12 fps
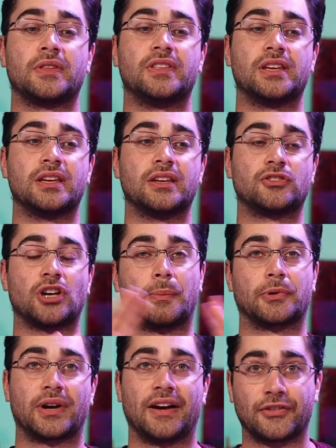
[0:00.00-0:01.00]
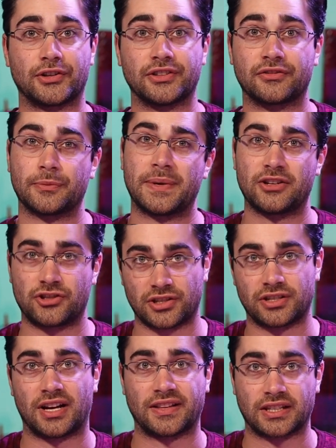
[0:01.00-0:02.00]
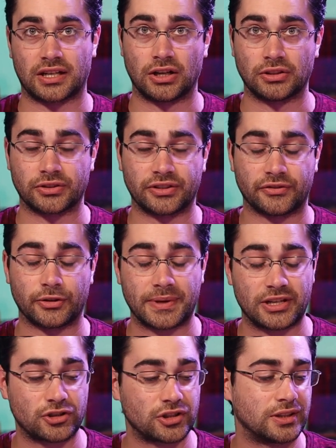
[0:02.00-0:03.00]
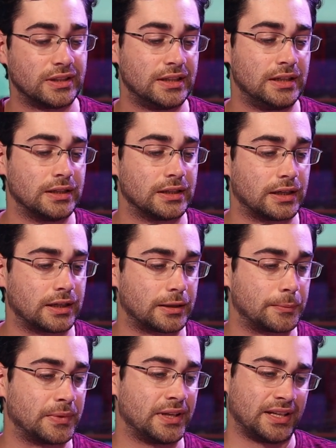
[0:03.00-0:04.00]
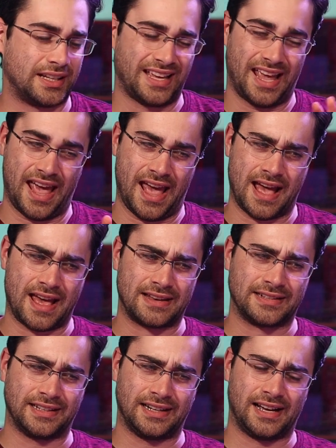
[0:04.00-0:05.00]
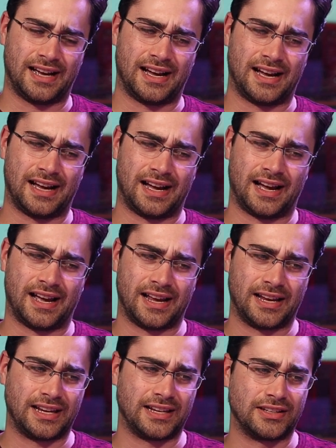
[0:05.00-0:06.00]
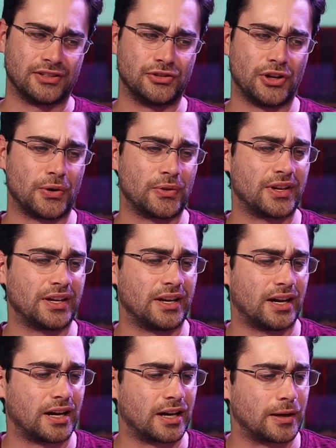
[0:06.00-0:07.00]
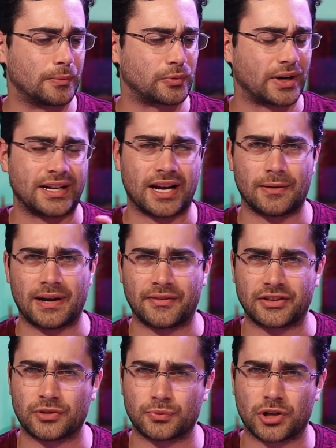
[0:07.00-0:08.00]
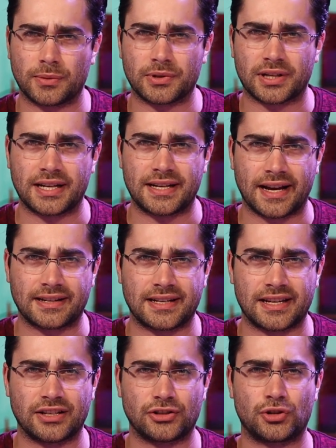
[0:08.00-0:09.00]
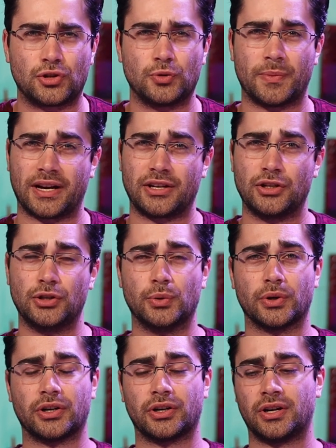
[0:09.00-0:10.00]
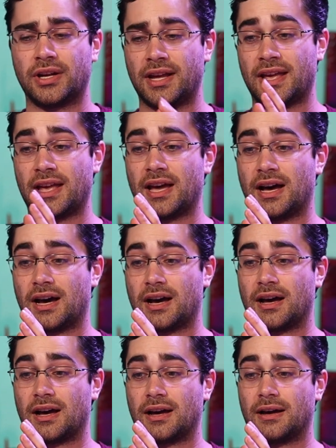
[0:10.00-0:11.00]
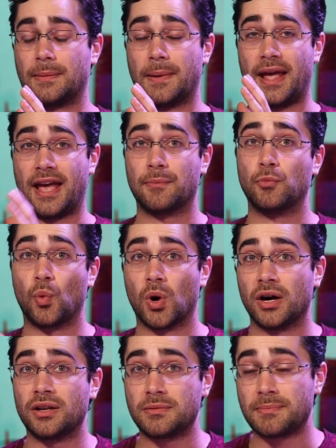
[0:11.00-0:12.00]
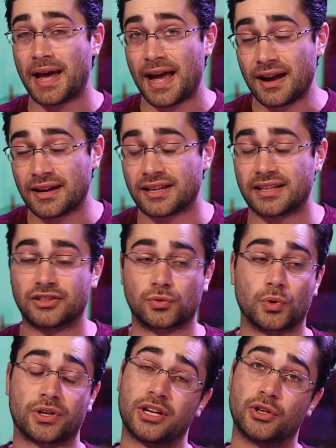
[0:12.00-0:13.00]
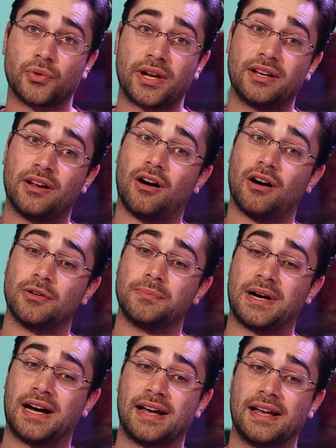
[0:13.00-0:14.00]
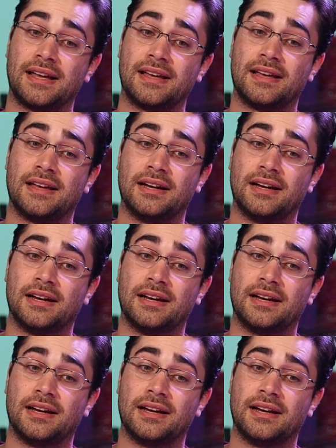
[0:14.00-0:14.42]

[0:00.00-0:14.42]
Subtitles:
the topographical information and not the color information. And I know that right now I'm having some trouble connecting it to my newer M1 Mac. It's working great on my